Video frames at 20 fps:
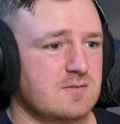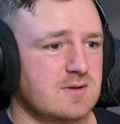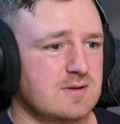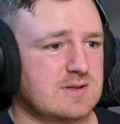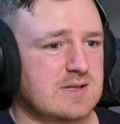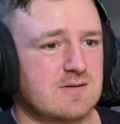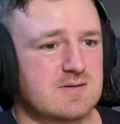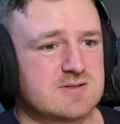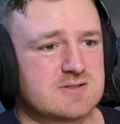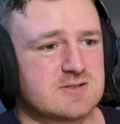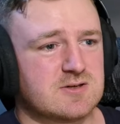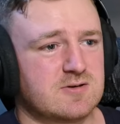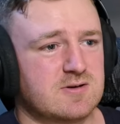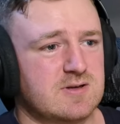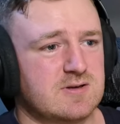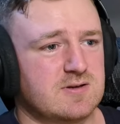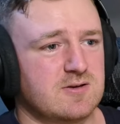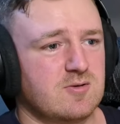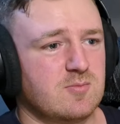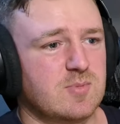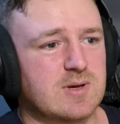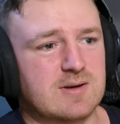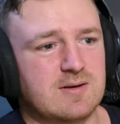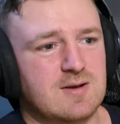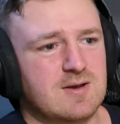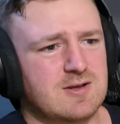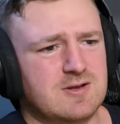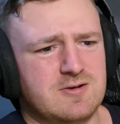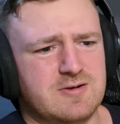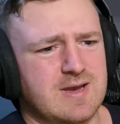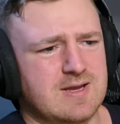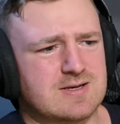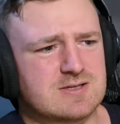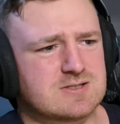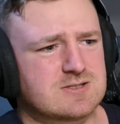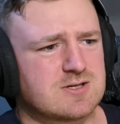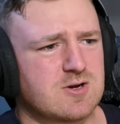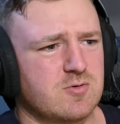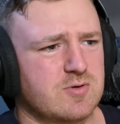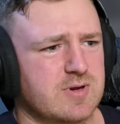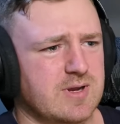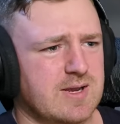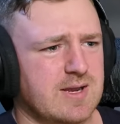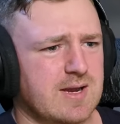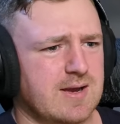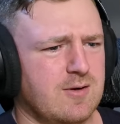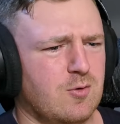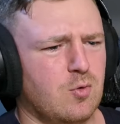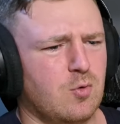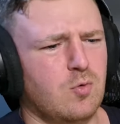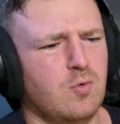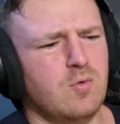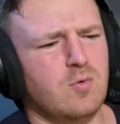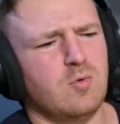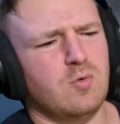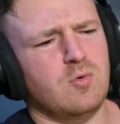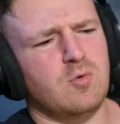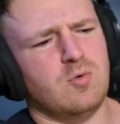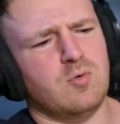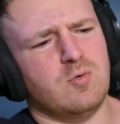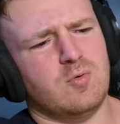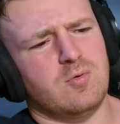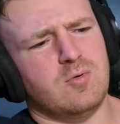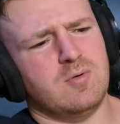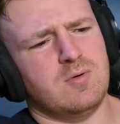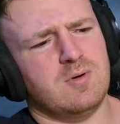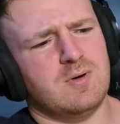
Like, that was dirty too, but you can't just choke a guy. Ooh!